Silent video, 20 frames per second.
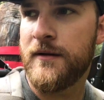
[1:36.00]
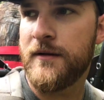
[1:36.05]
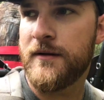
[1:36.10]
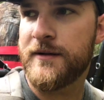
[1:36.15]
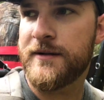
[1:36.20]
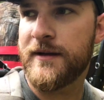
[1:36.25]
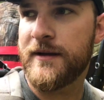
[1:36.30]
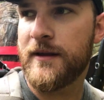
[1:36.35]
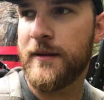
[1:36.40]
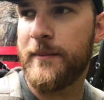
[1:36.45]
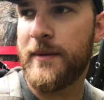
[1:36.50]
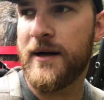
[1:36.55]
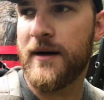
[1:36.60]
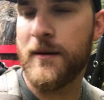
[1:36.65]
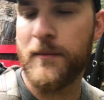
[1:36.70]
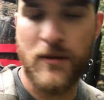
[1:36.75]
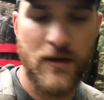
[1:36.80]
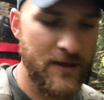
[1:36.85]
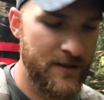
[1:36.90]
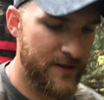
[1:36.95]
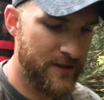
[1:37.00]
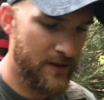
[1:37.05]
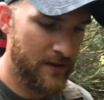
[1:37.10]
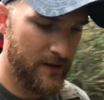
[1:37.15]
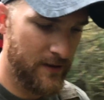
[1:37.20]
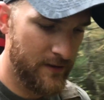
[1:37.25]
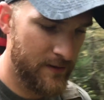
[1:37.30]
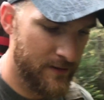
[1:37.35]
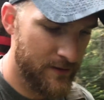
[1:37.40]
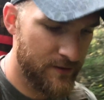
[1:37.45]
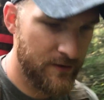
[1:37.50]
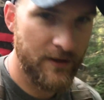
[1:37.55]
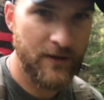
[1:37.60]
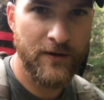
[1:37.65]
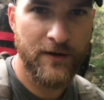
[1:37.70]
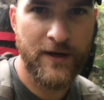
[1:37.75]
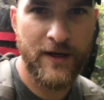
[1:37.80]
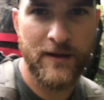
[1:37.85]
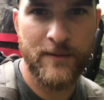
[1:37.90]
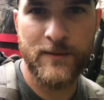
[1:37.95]
looks like the bear brushed the
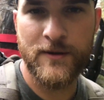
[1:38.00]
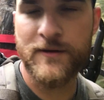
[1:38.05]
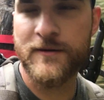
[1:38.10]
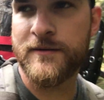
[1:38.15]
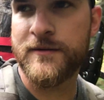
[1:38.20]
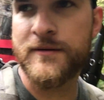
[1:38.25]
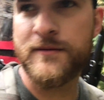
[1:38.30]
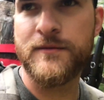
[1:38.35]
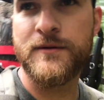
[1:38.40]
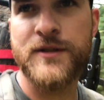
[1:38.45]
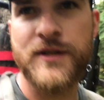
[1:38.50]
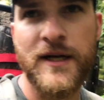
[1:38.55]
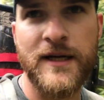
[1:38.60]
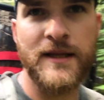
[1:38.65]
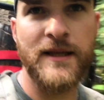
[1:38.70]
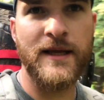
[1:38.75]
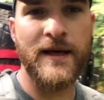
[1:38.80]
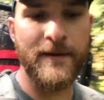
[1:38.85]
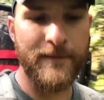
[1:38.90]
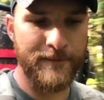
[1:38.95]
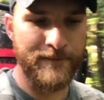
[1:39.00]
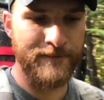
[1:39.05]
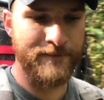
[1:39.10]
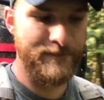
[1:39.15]
trail camera, so we'll check that.